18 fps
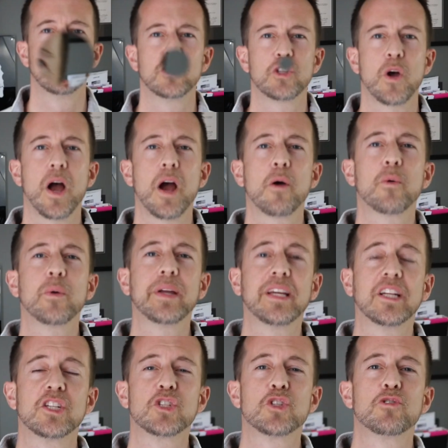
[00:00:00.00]
So how are we
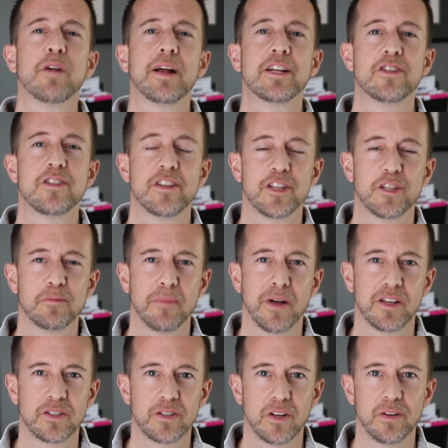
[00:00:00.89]
going to stretch this
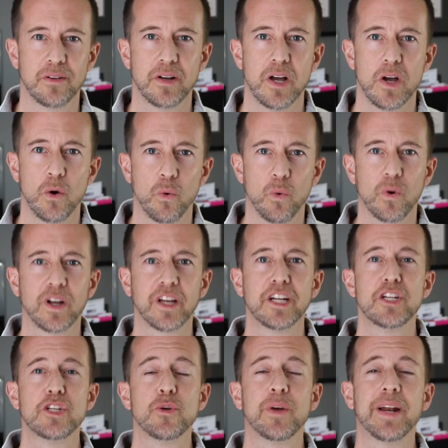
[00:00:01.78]
muscle? Well, we're
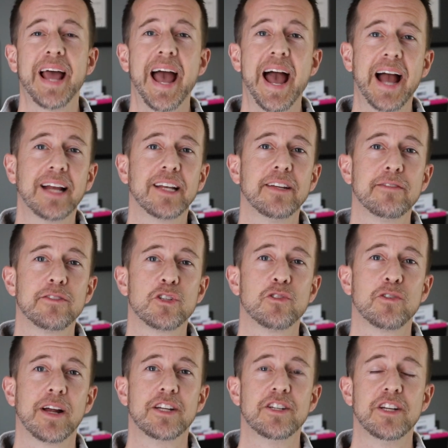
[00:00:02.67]
going to do an active
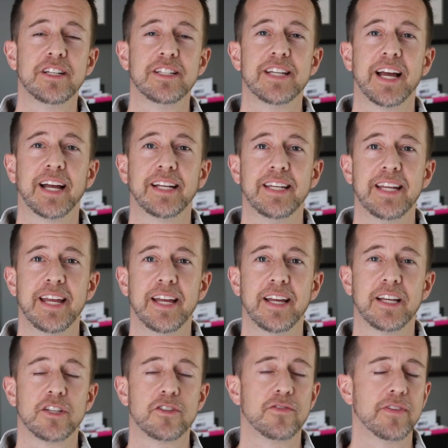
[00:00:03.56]
stretching
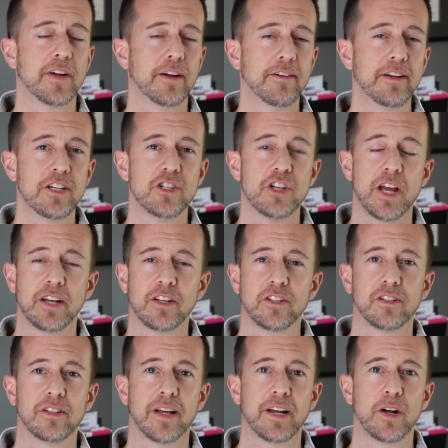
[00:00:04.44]
technique. It's very
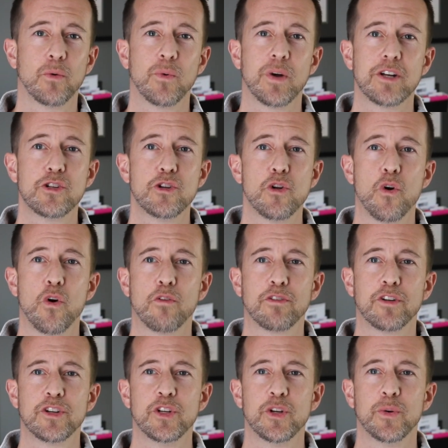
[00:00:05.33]
gentle. I don't want you to
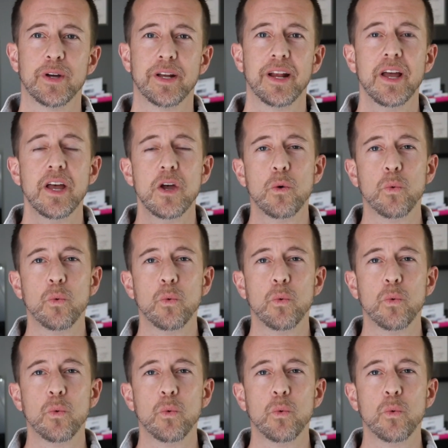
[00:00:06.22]
overdo it.